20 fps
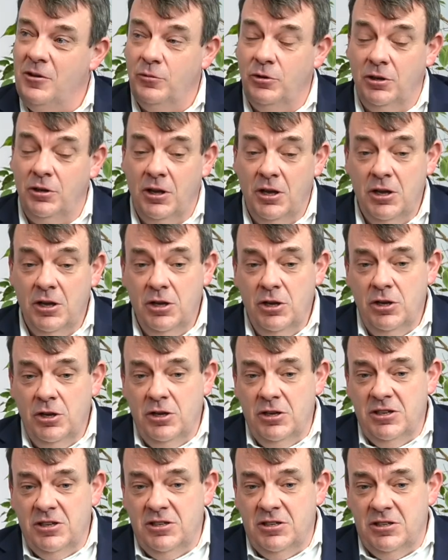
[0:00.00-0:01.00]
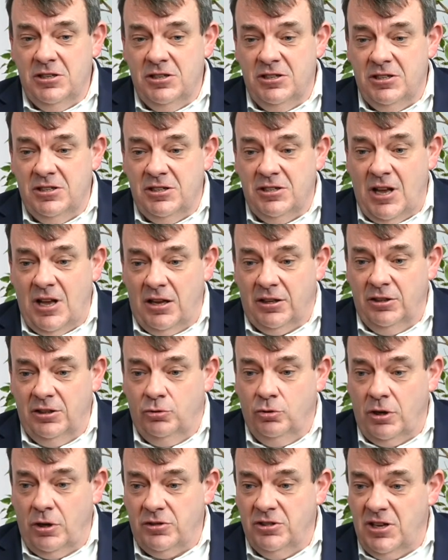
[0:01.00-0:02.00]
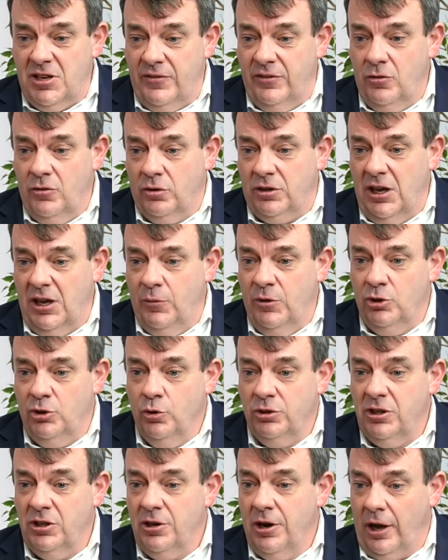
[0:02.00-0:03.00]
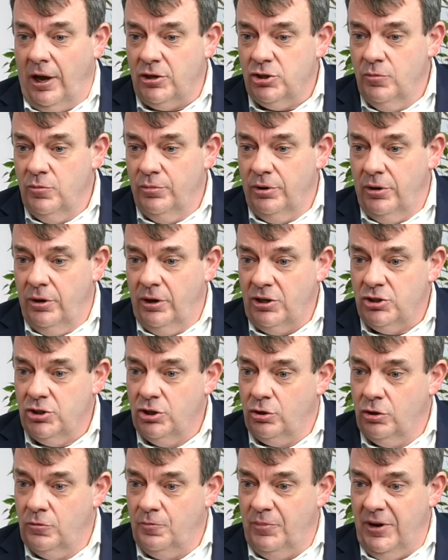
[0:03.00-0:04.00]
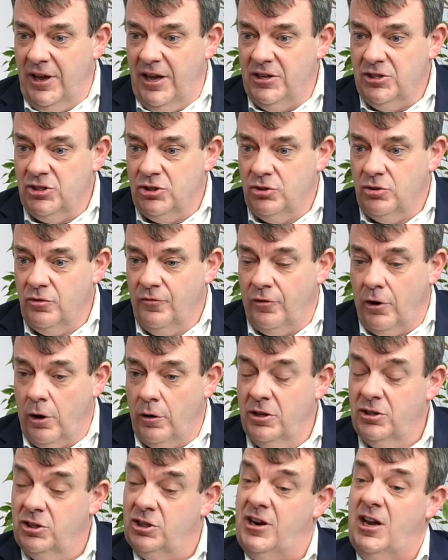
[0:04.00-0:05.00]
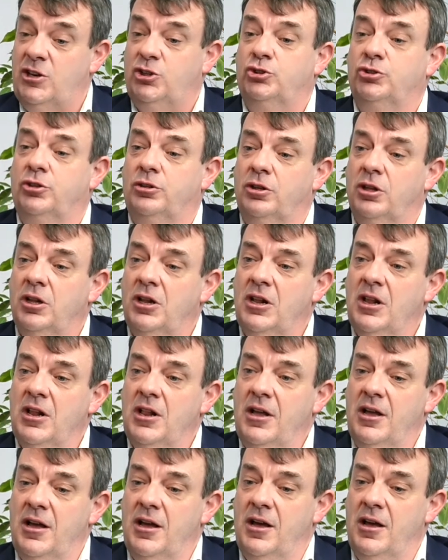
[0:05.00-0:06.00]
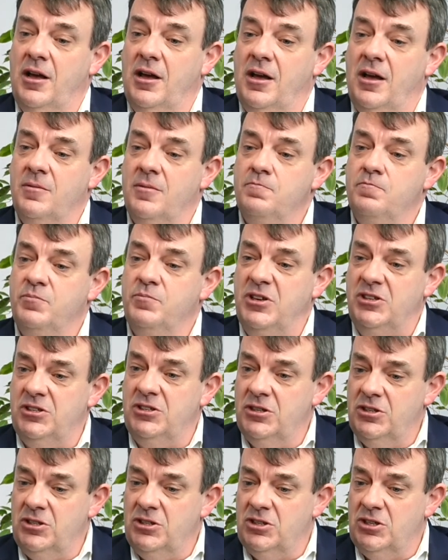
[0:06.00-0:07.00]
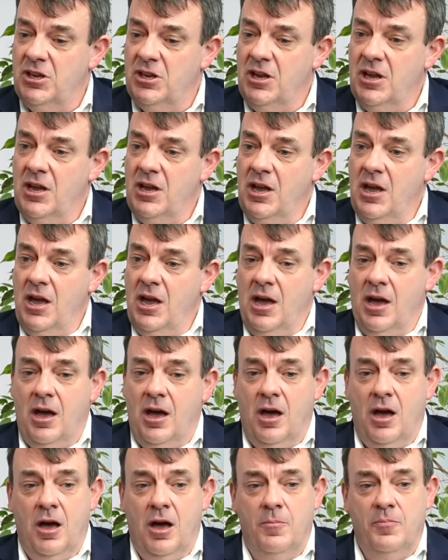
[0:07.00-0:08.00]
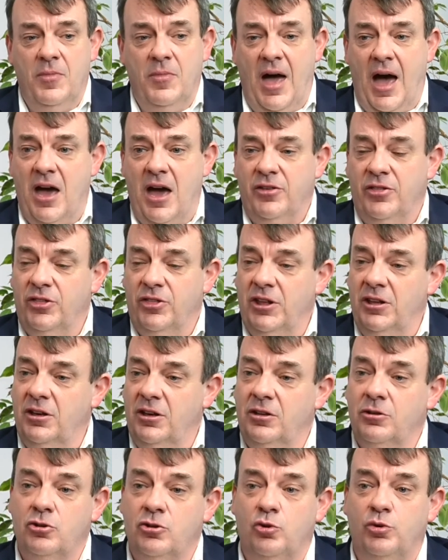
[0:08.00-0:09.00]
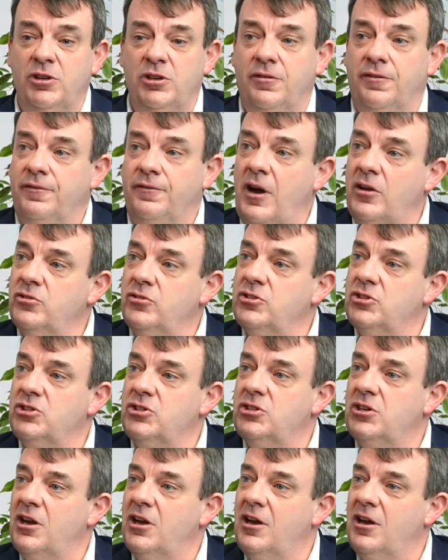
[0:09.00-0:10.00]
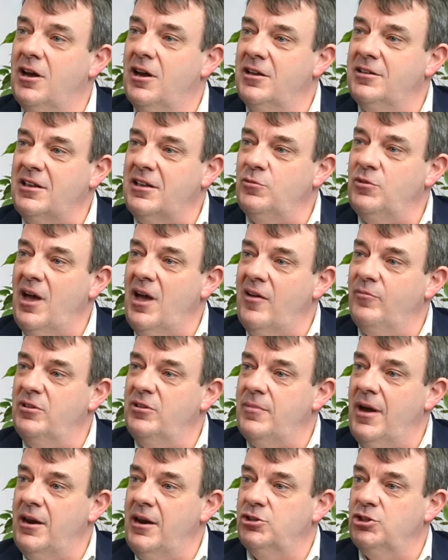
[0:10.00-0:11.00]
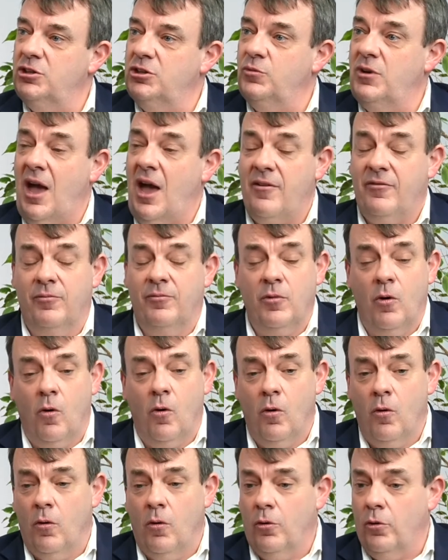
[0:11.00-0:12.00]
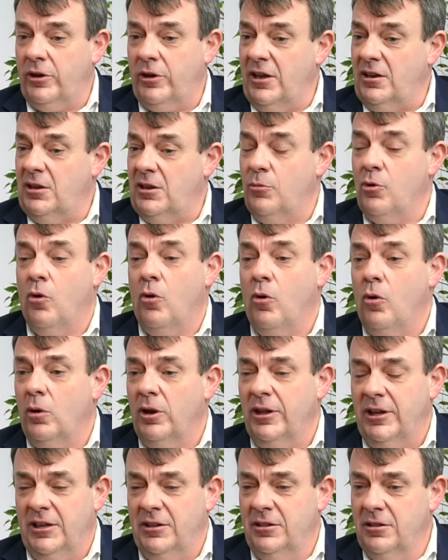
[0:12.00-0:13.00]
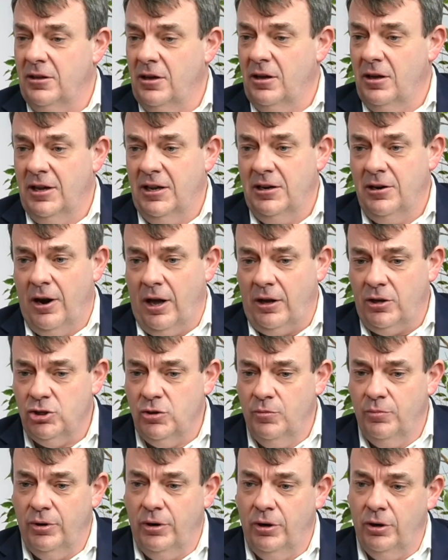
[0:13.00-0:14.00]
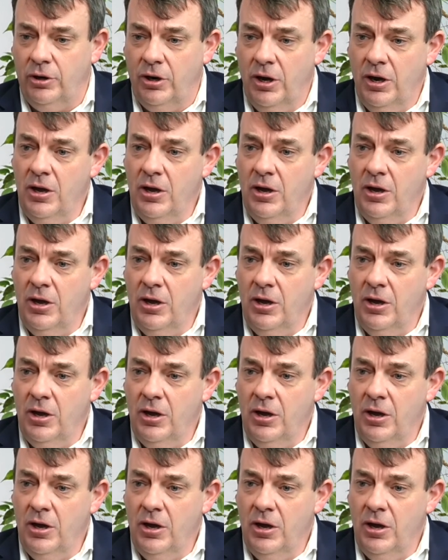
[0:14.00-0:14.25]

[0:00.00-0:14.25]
we started in 2007, okay, we do it in Luxembourg. It's a good place for international business. I think the three funds that we have been managing, we have located them all in Luxembourg.